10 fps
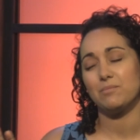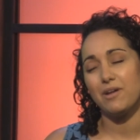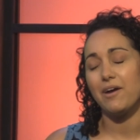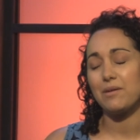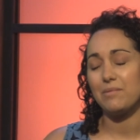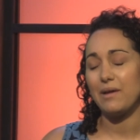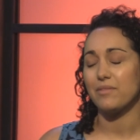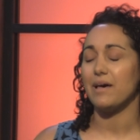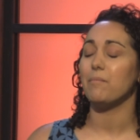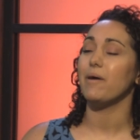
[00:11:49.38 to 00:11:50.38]
I'm not going to play
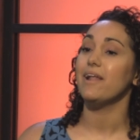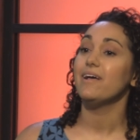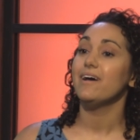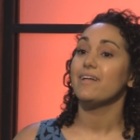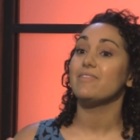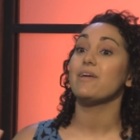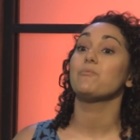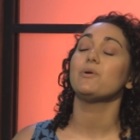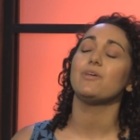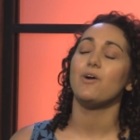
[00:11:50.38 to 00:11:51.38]
with them. But they
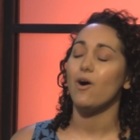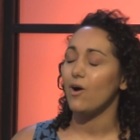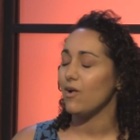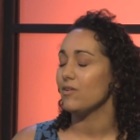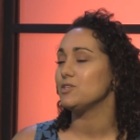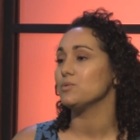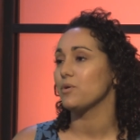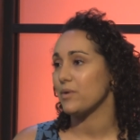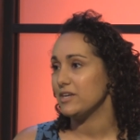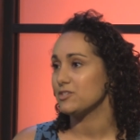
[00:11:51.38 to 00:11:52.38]
really all do a
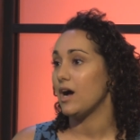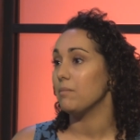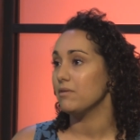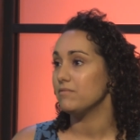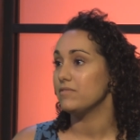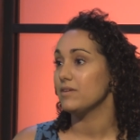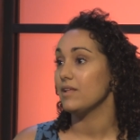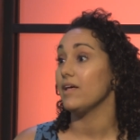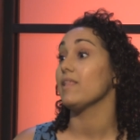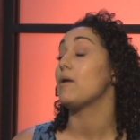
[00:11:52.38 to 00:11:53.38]
great job of
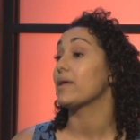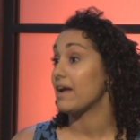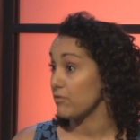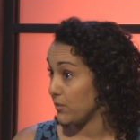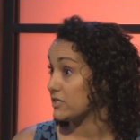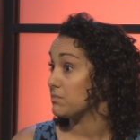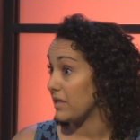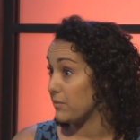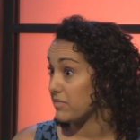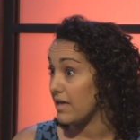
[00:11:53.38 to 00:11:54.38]
allowing everyone to
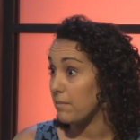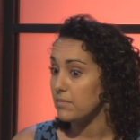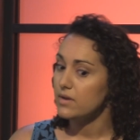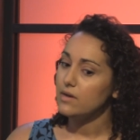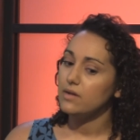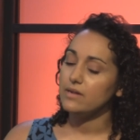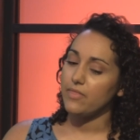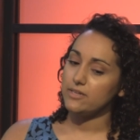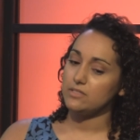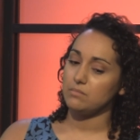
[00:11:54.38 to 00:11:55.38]
play with them. Now,
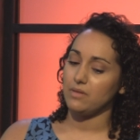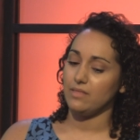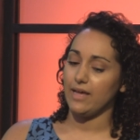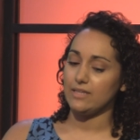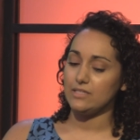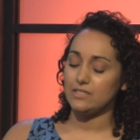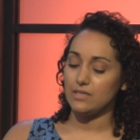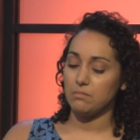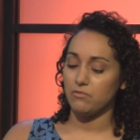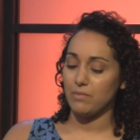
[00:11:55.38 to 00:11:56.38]
that doesn't mean that
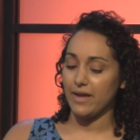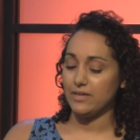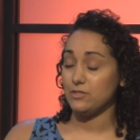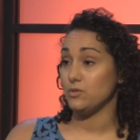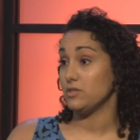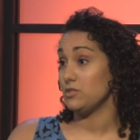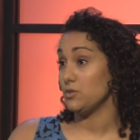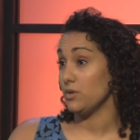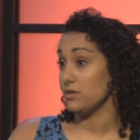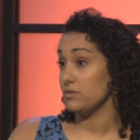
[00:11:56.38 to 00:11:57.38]
some of my students
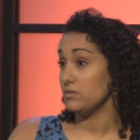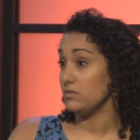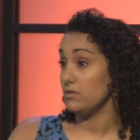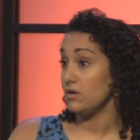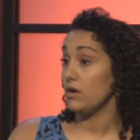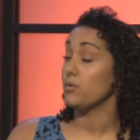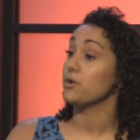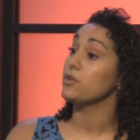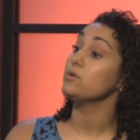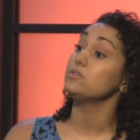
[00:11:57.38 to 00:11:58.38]
who are who
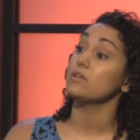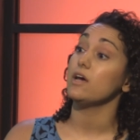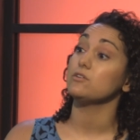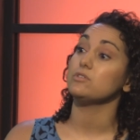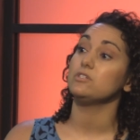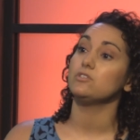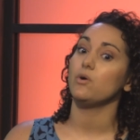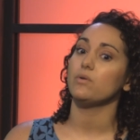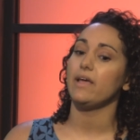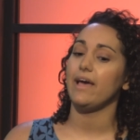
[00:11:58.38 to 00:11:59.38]
are new to the country
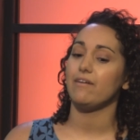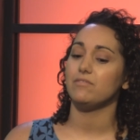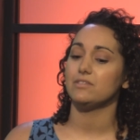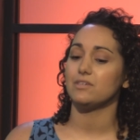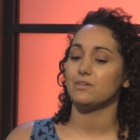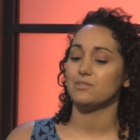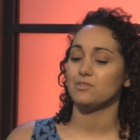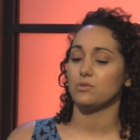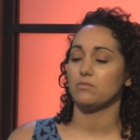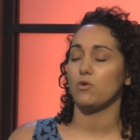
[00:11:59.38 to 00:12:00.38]
don't have the skills
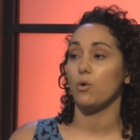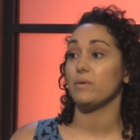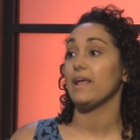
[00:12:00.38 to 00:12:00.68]
to sort of go up